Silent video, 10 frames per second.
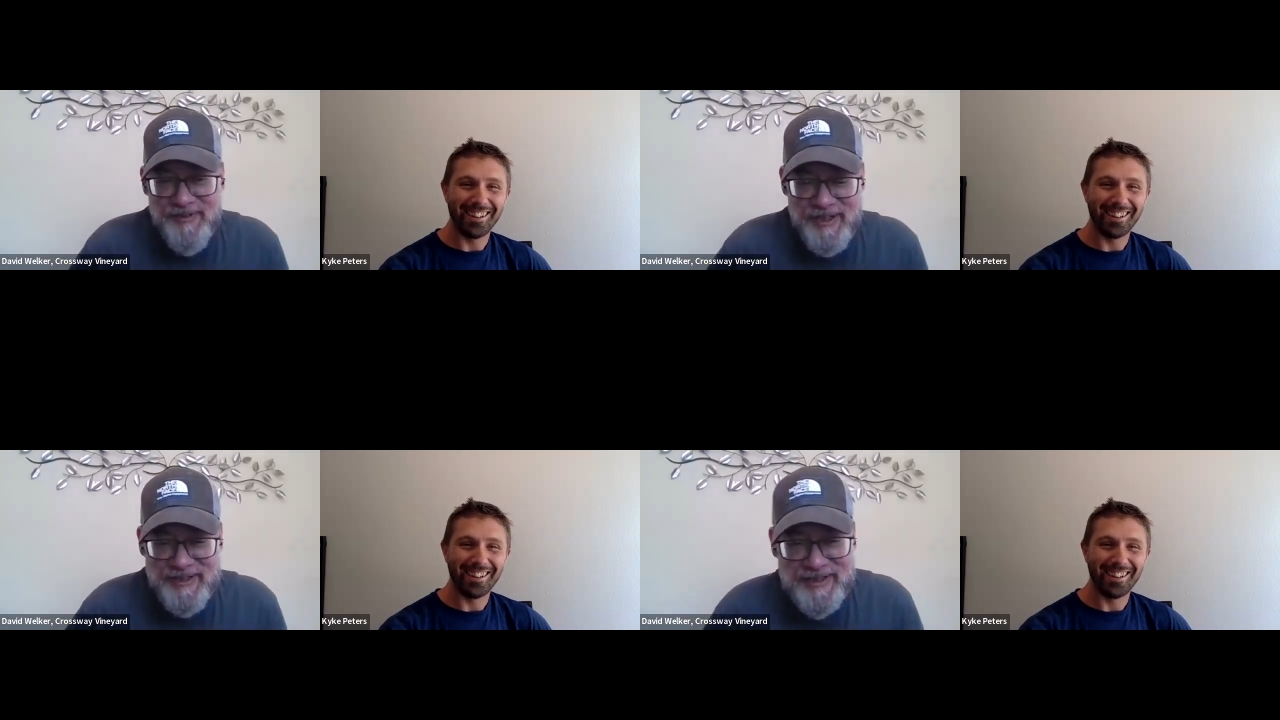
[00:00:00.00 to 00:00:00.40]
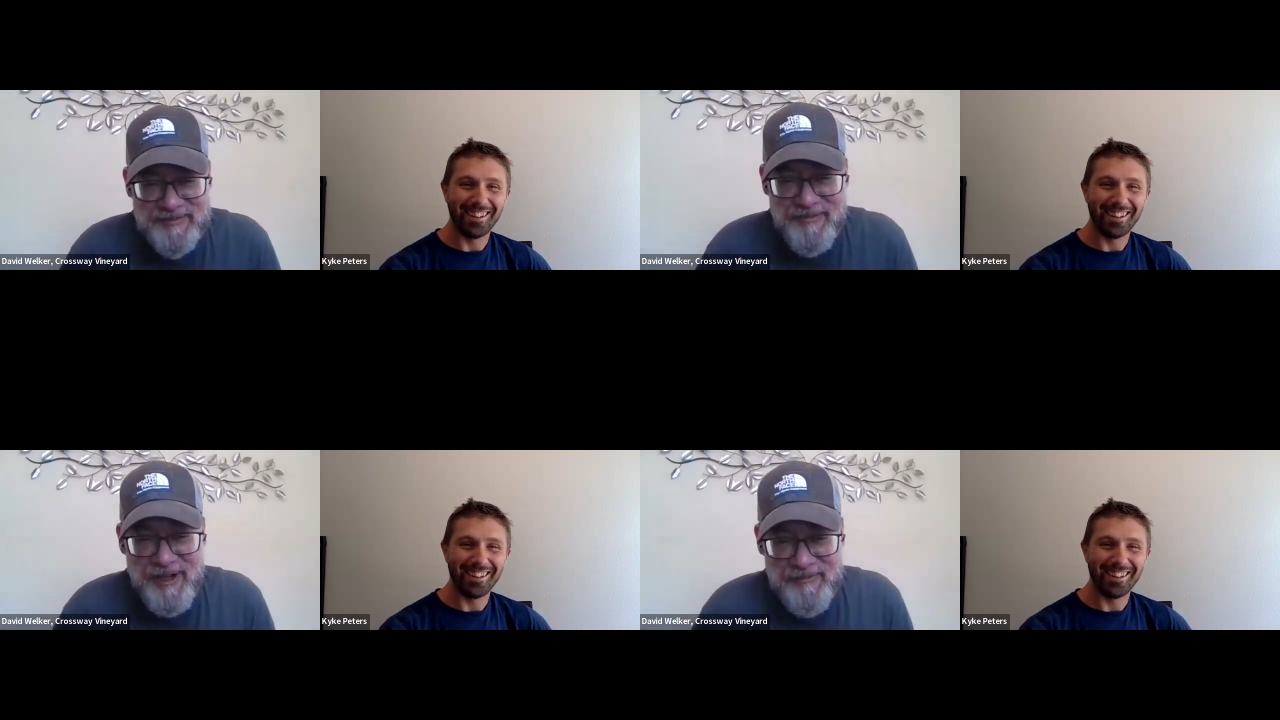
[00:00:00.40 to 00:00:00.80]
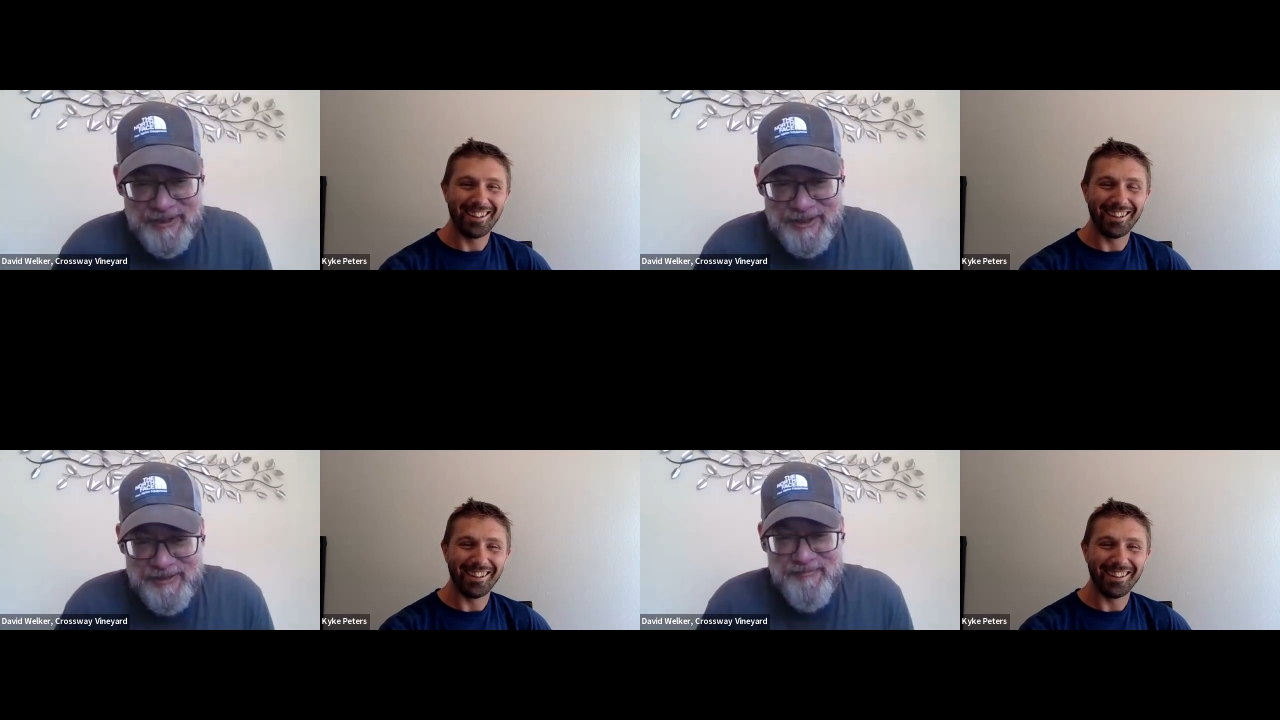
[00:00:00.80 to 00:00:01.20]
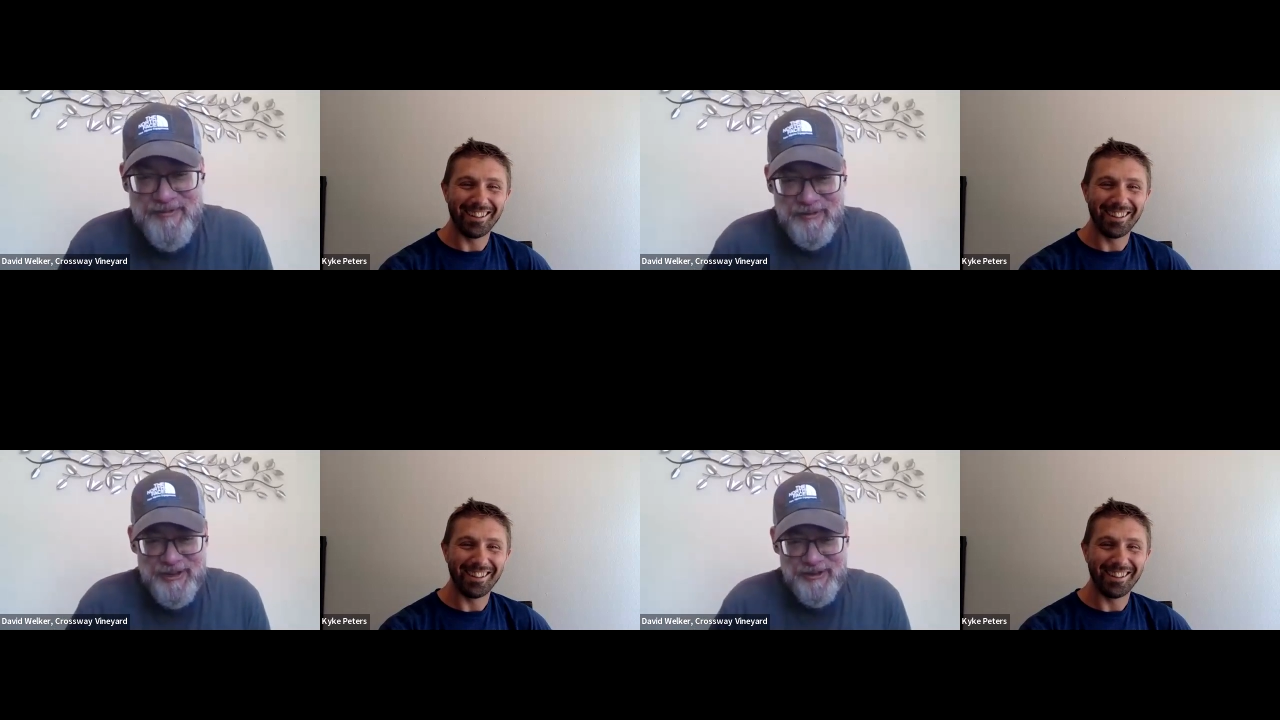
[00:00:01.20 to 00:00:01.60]
Speaker 1: nice as probably
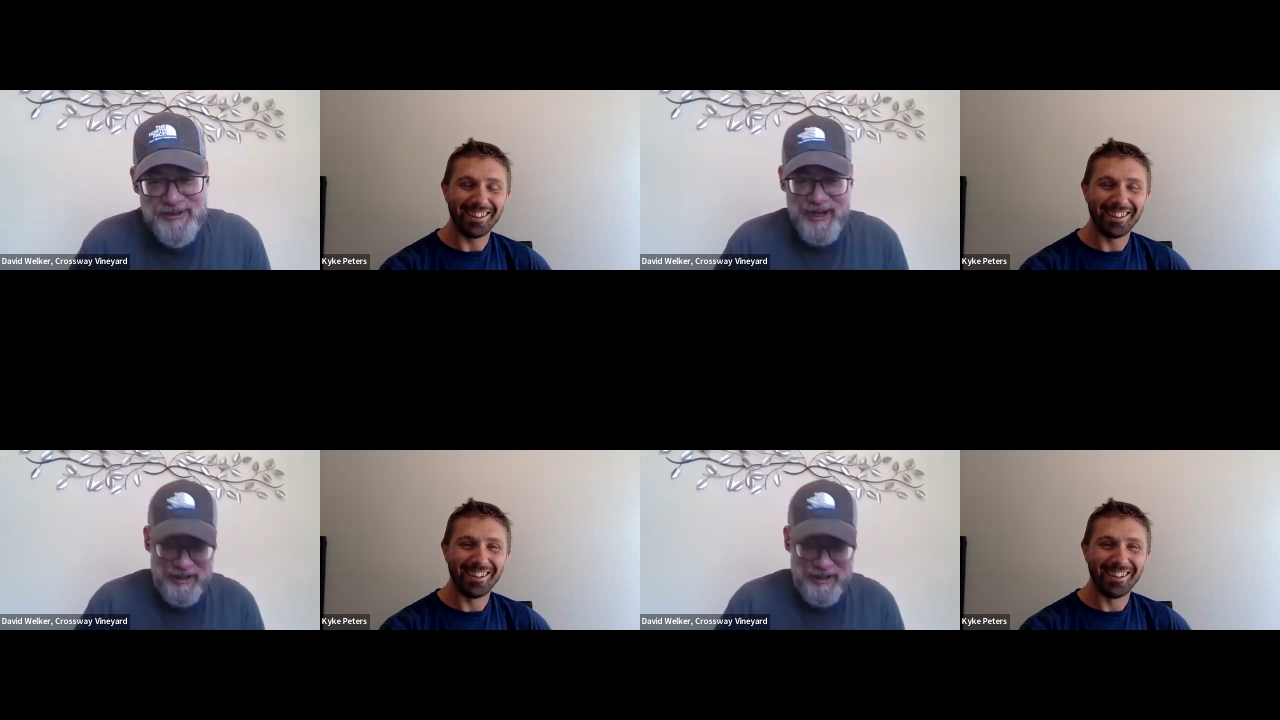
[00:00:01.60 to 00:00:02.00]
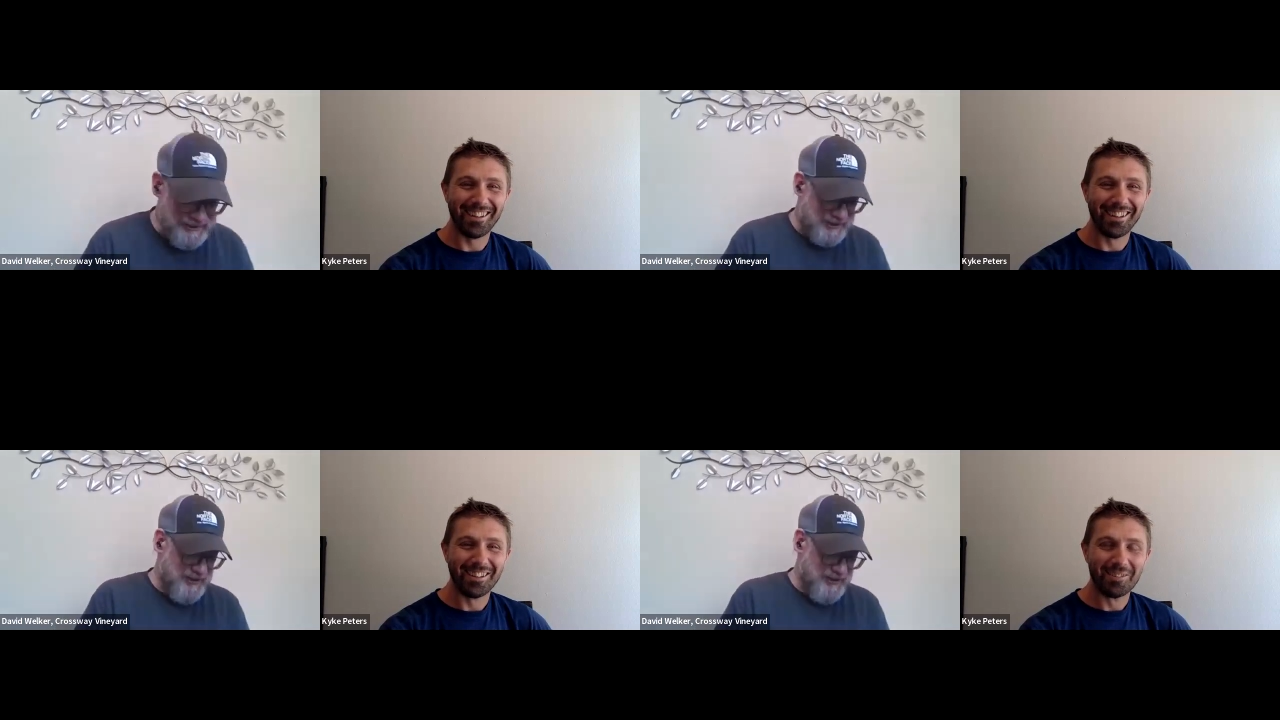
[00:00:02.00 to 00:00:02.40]
where you're at.